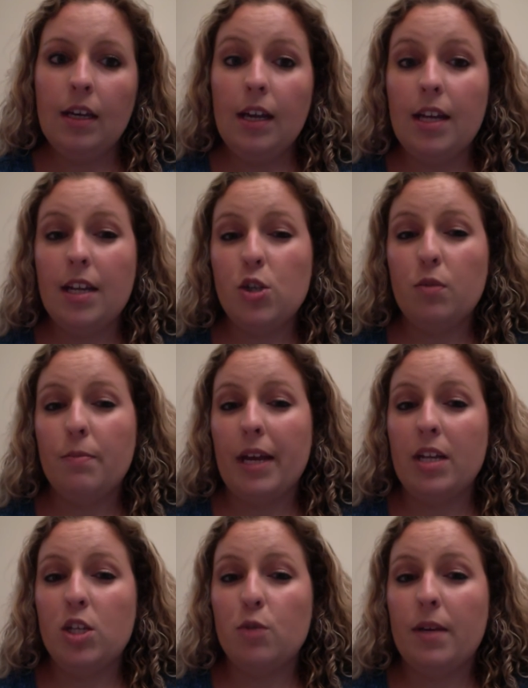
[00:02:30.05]
Initial
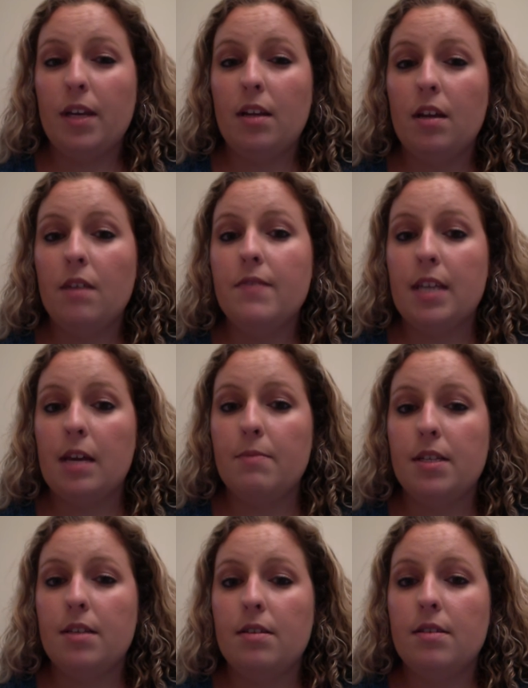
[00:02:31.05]
management of
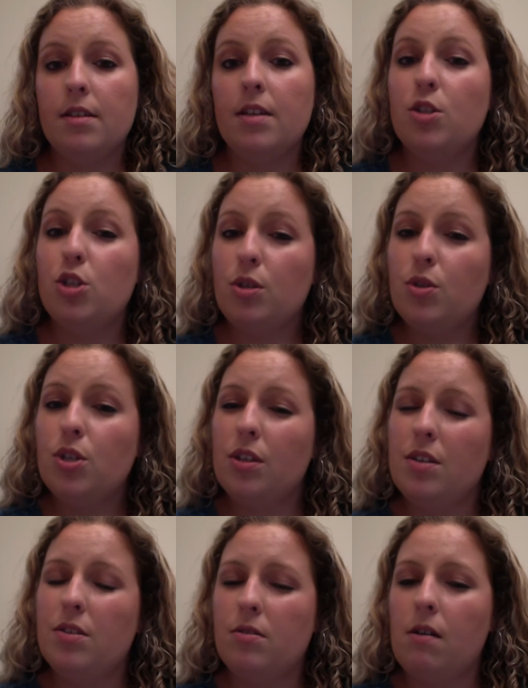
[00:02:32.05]
sepsis is usually
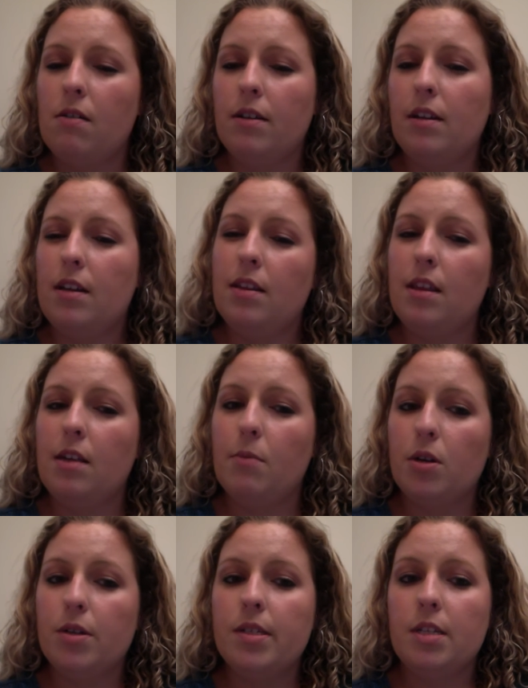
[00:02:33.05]
started in the
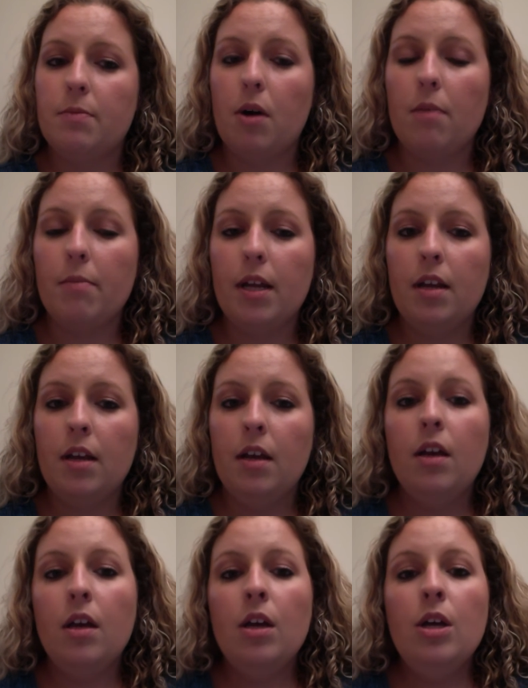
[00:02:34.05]
emergency department,
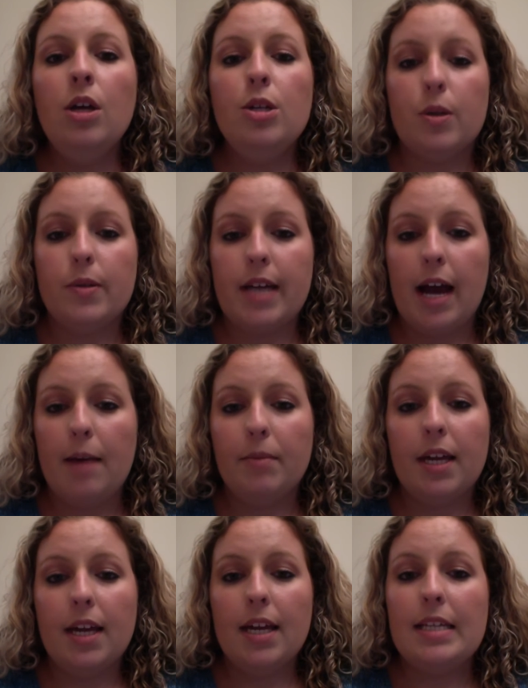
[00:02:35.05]
so
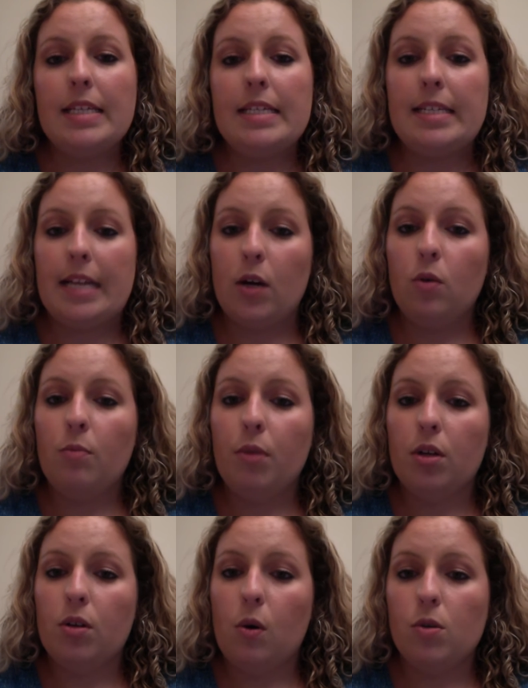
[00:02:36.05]
timely and sterile
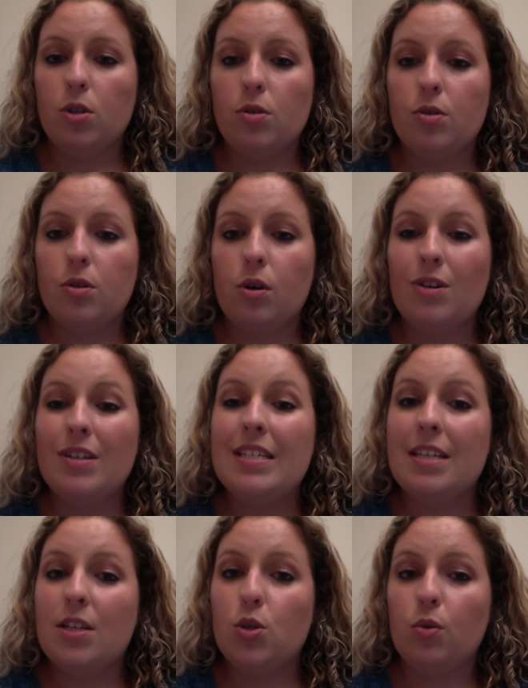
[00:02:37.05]
blood cultures are
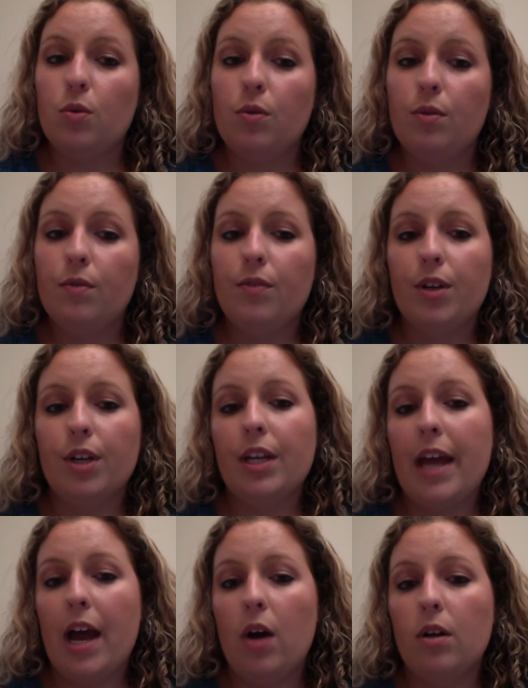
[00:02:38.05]
essential for a good
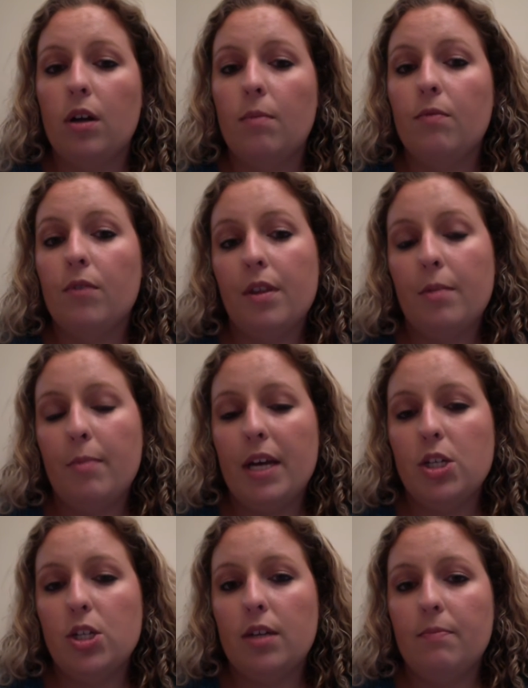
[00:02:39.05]
outcome for the
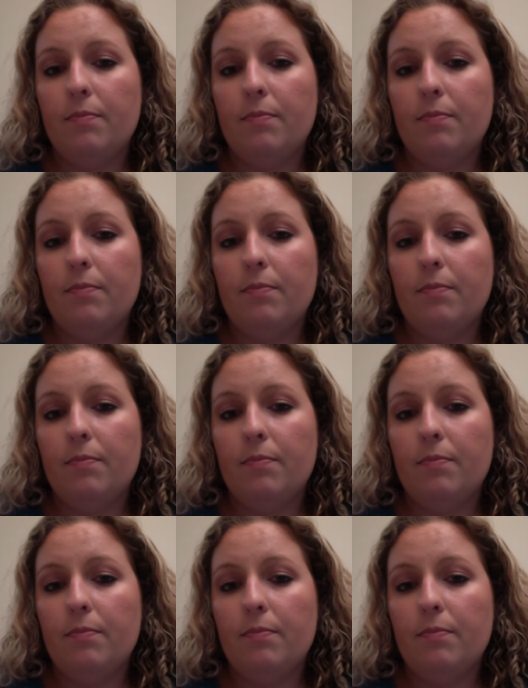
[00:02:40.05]
patient.